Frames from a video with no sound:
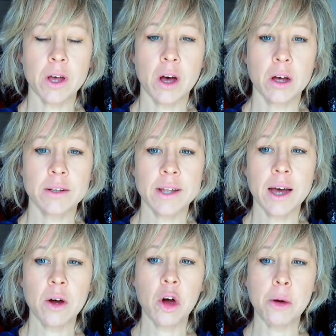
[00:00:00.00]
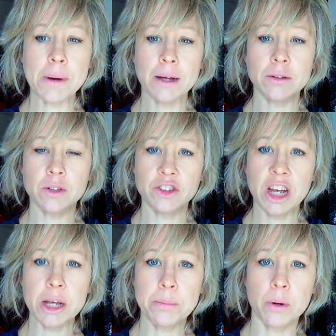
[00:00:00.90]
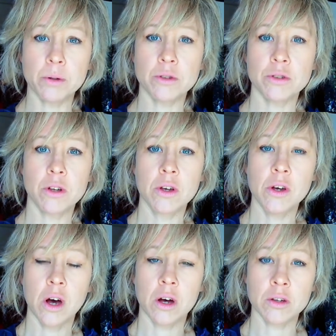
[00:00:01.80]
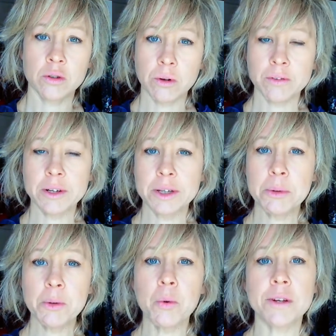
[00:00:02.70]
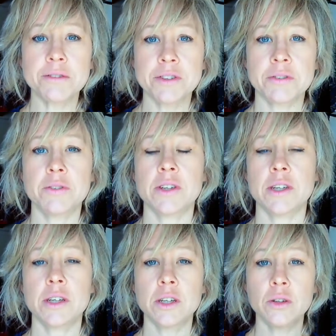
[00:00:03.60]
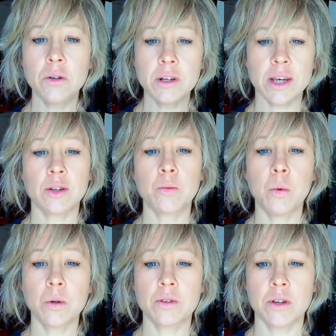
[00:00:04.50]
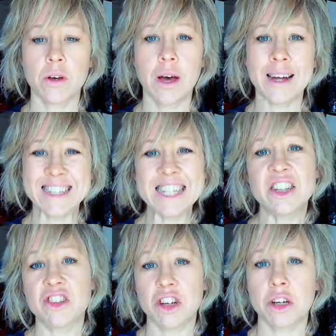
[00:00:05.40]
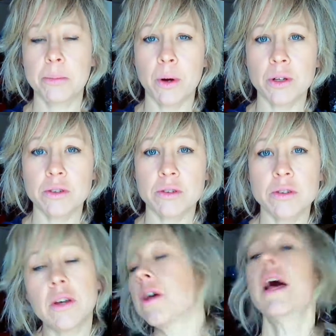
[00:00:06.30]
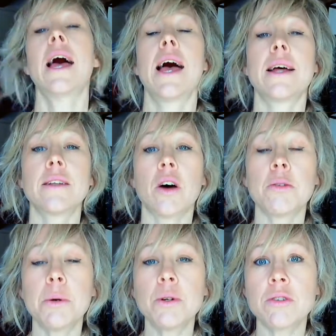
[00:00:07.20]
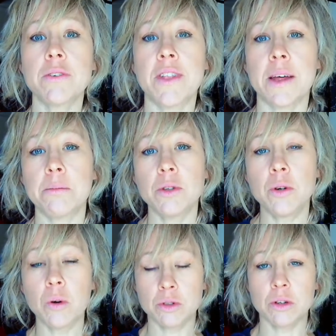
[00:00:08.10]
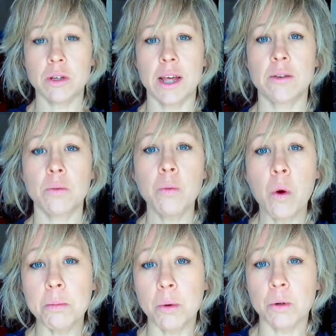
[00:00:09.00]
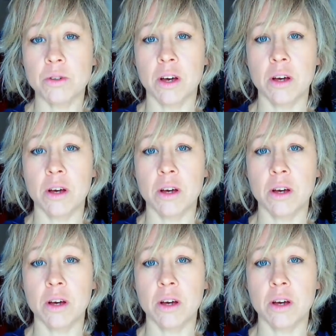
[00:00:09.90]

Now about the checkpoints. On the Rovaniemi 150, you'll get water at each checkpoint. And on most of them, you also get warm water.